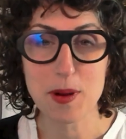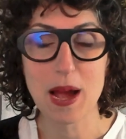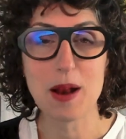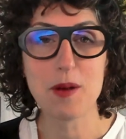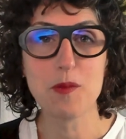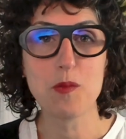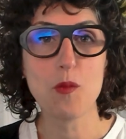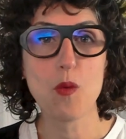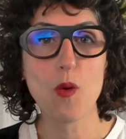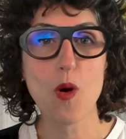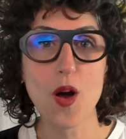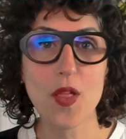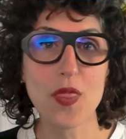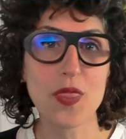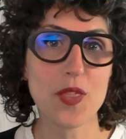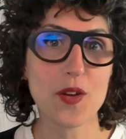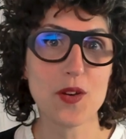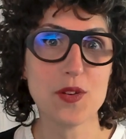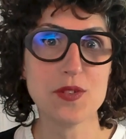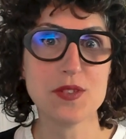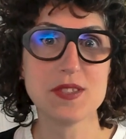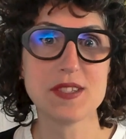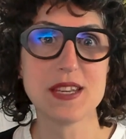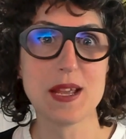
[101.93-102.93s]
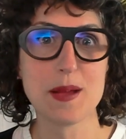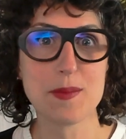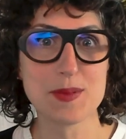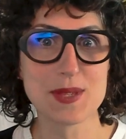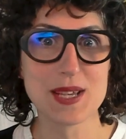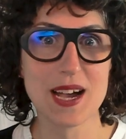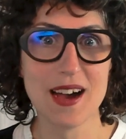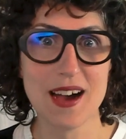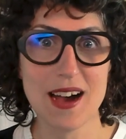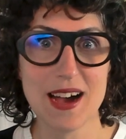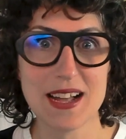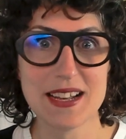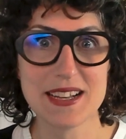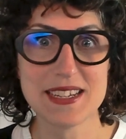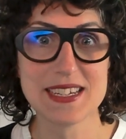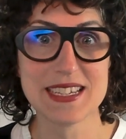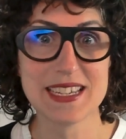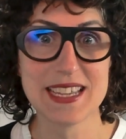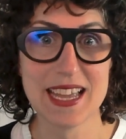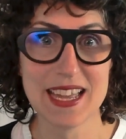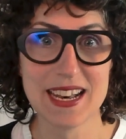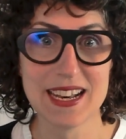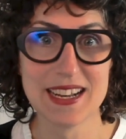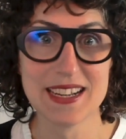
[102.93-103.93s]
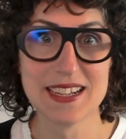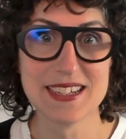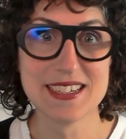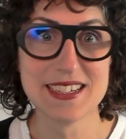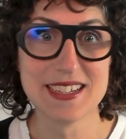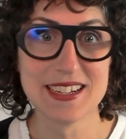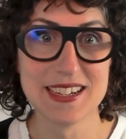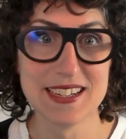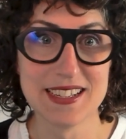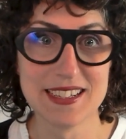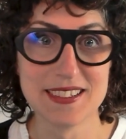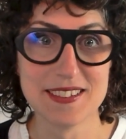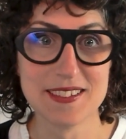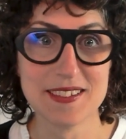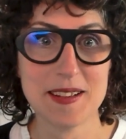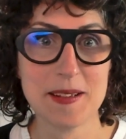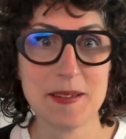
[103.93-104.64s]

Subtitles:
and what those steps are to get it done.